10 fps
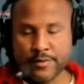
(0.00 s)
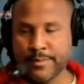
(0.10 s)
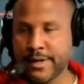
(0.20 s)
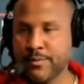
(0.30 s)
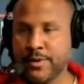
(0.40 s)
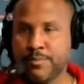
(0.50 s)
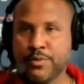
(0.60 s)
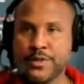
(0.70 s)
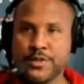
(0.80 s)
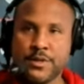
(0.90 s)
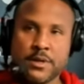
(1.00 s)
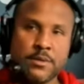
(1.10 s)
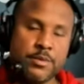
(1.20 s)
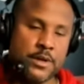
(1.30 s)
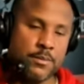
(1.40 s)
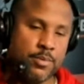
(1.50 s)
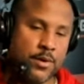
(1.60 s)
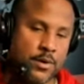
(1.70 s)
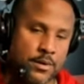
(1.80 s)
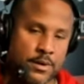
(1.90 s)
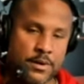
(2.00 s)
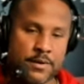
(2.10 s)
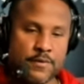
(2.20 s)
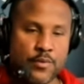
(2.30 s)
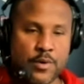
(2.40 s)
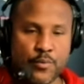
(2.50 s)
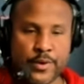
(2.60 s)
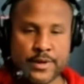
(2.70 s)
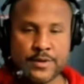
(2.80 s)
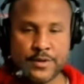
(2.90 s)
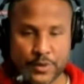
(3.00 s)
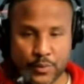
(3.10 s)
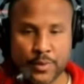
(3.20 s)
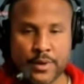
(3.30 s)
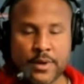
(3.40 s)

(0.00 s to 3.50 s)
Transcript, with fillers: man, we appreciate you being a part of what we do.